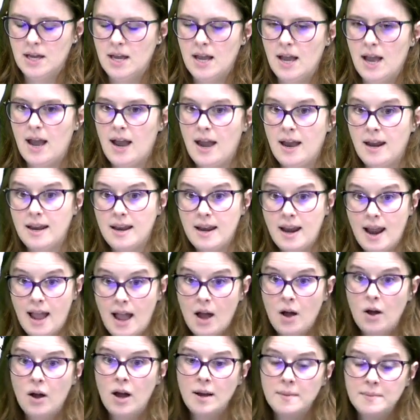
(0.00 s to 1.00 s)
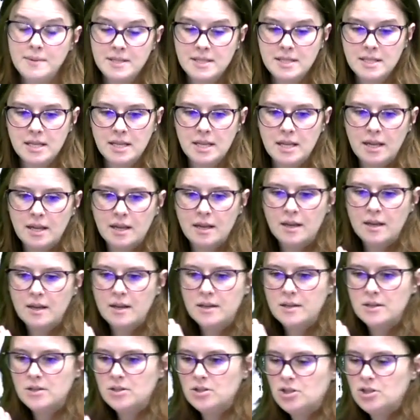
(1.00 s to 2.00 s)
And now I'm seeing
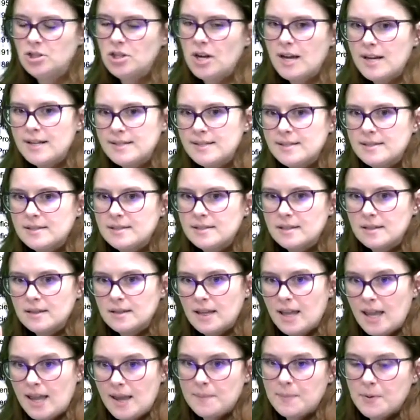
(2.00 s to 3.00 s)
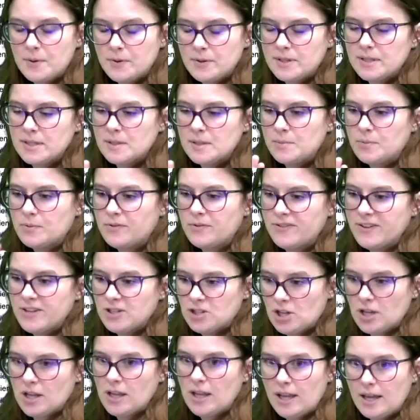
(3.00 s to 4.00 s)
just Campos's
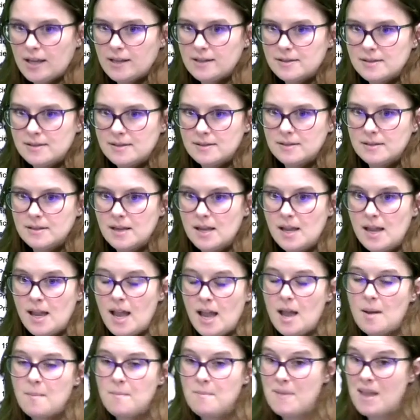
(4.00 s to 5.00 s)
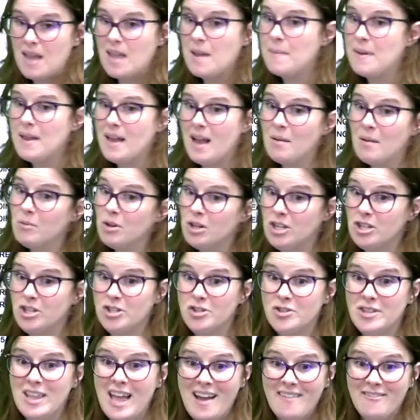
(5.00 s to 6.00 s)
proficient kids. Maybe I'm going to do
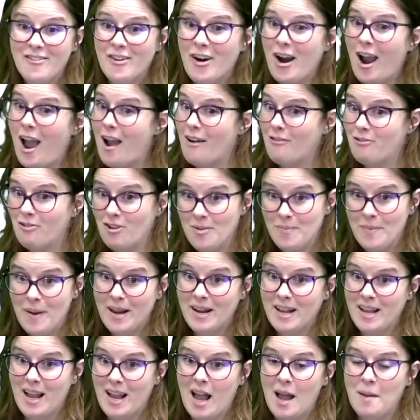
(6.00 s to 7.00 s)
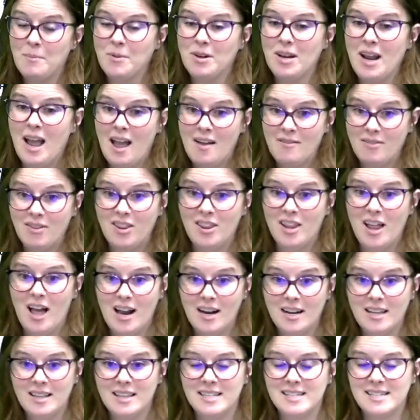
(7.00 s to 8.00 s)
that for everybody. I'm going to have a lot
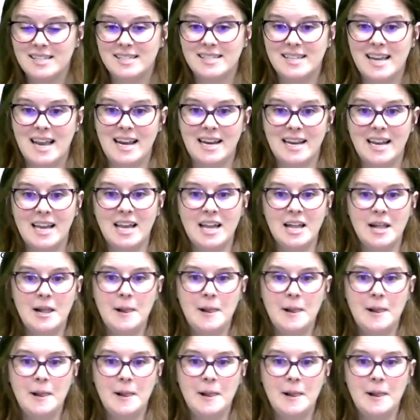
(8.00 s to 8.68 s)
of this data.